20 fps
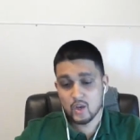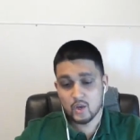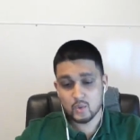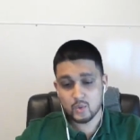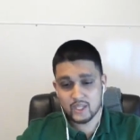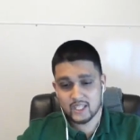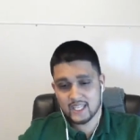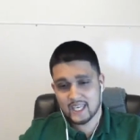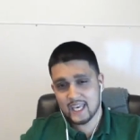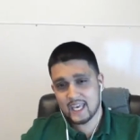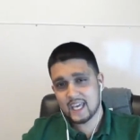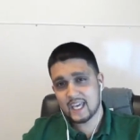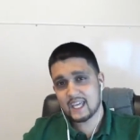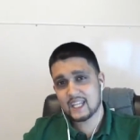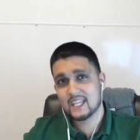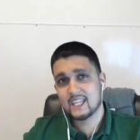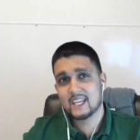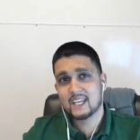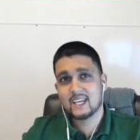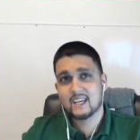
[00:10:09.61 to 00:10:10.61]
we
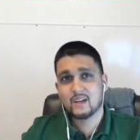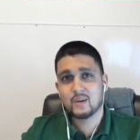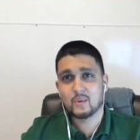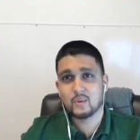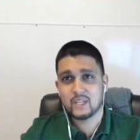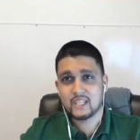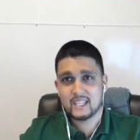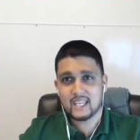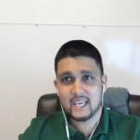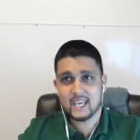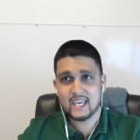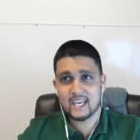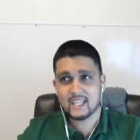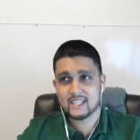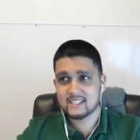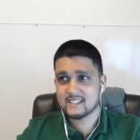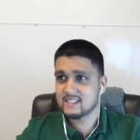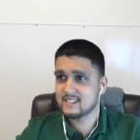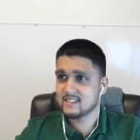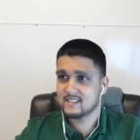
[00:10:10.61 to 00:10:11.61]
can't we
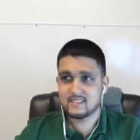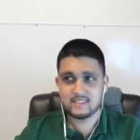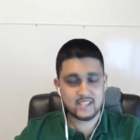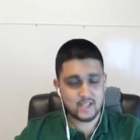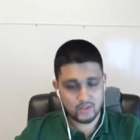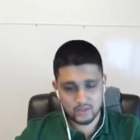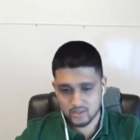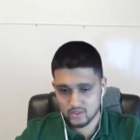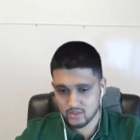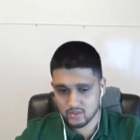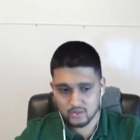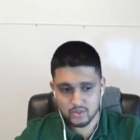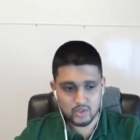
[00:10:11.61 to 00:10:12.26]
can't sell to you.